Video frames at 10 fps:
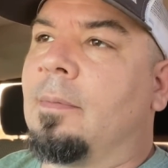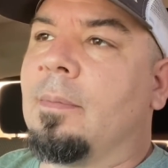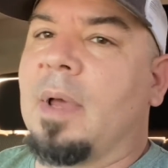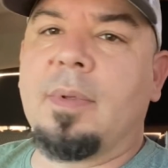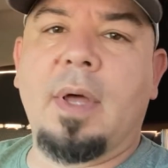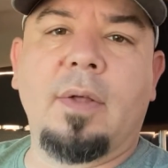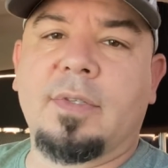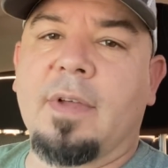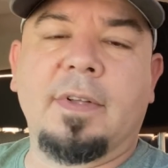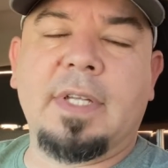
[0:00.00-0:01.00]
Maybe all the
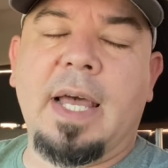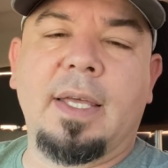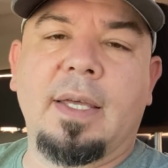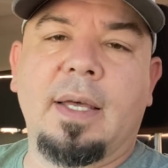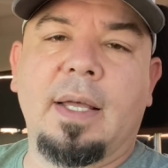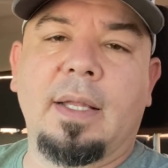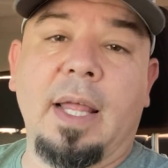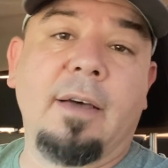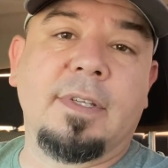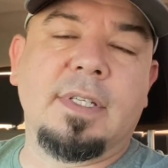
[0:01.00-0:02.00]
stuff I've got
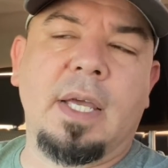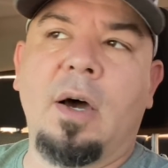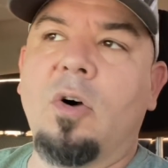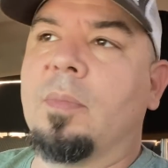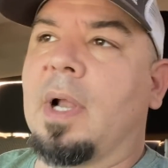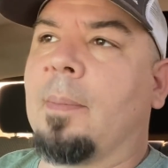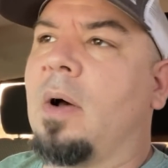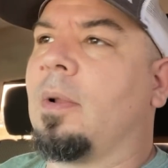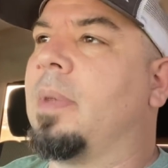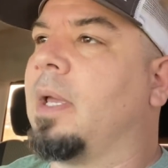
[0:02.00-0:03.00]
left is at home. But I
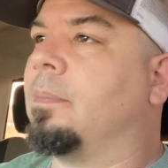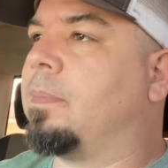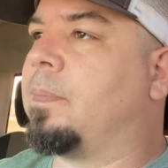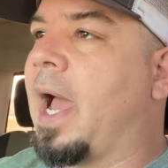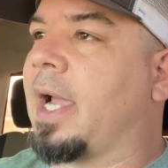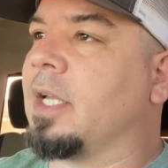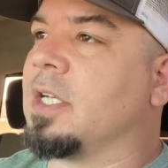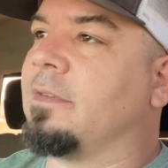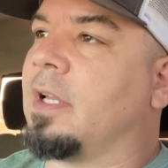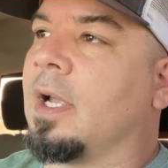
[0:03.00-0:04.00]
bought a big package
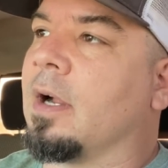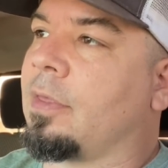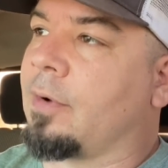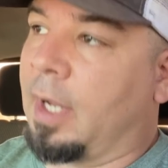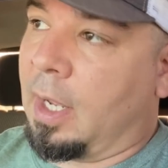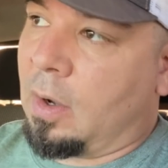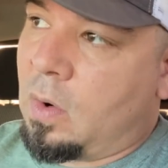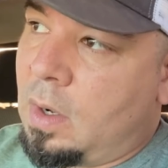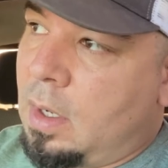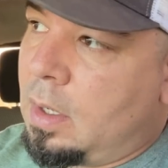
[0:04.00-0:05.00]
of it a year or 3 ago.
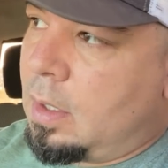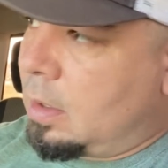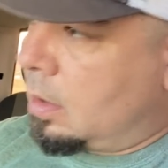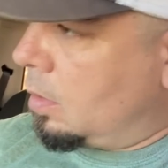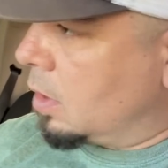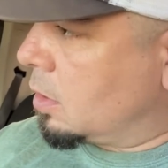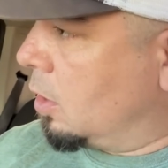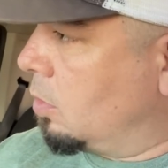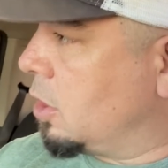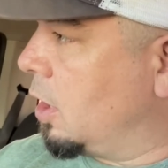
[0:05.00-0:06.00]
It's a
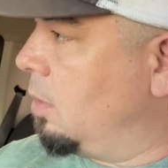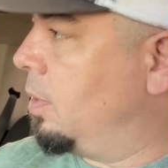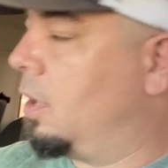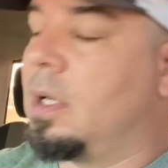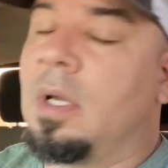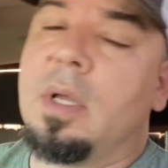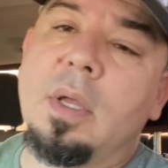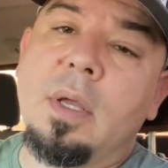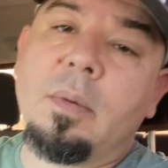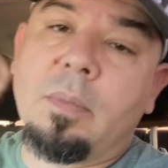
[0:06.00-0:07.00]
cool Jeep,
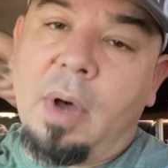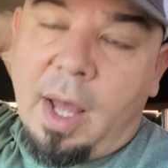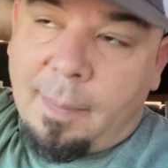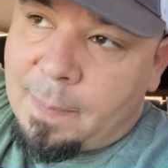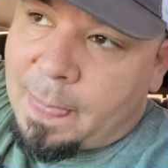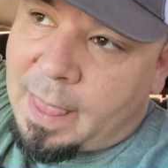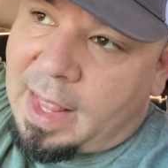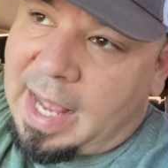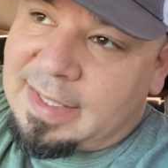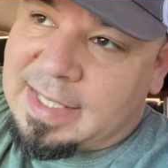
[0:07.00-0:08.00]
but
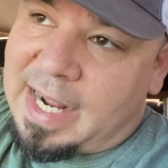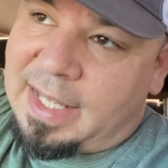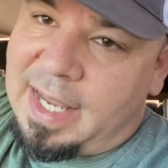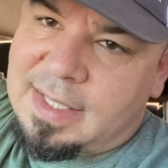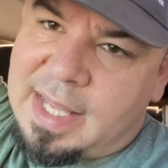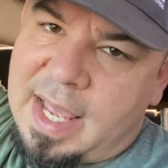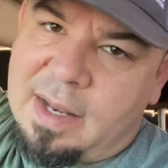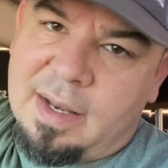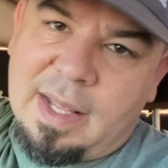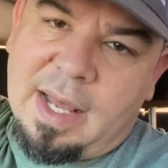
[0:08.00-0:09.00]
I decided against that
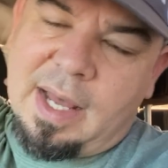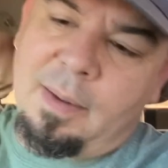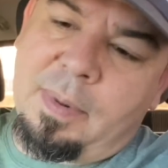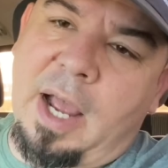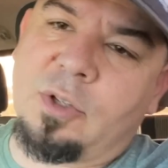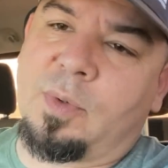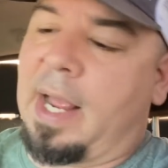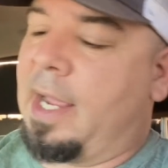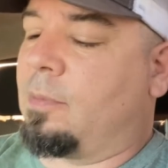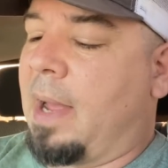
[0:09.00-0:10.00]
because when I
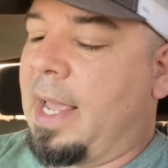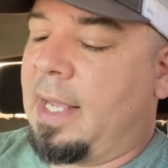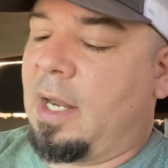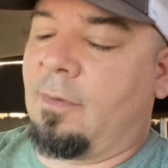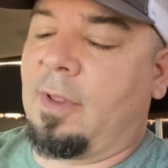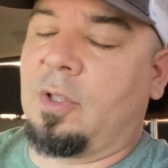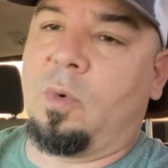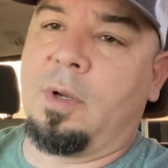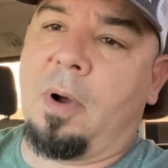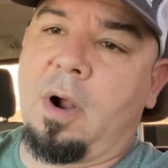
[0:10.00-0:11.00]
held my hand over this
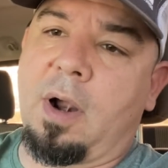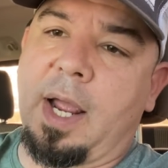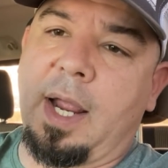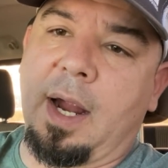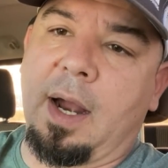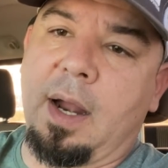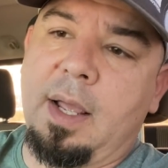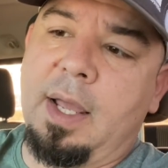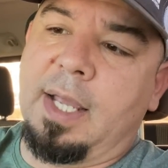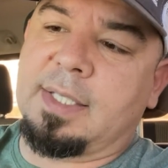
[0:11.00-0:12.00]
one part right here,
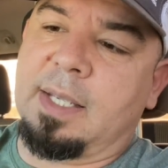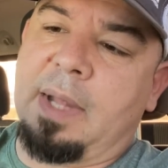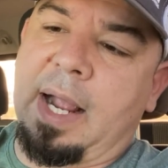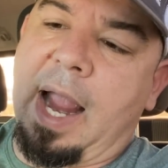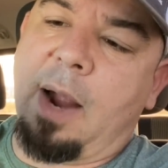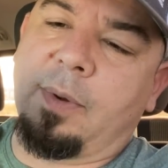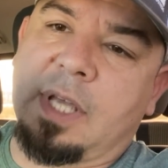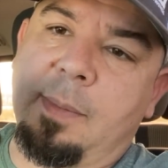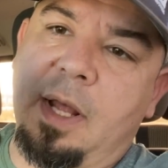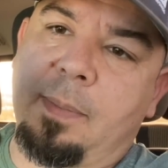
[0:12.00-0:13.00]
it seemed like air was
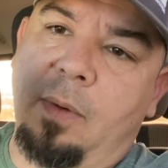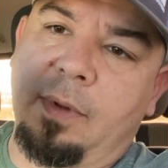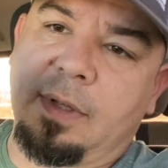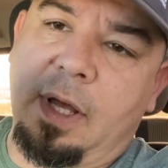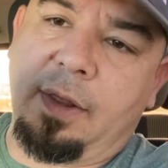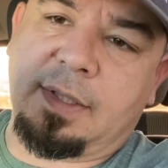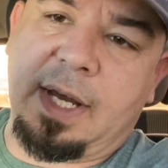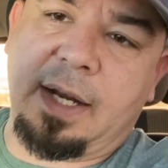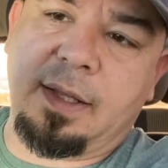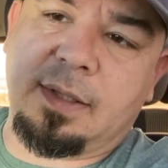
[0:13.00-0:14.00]
coming up on the other
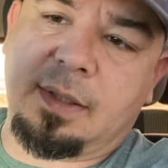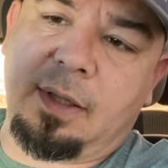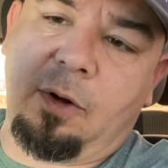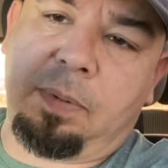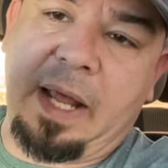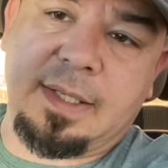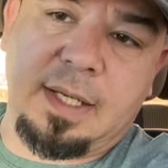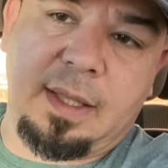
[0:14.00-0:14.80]
side of this little plastic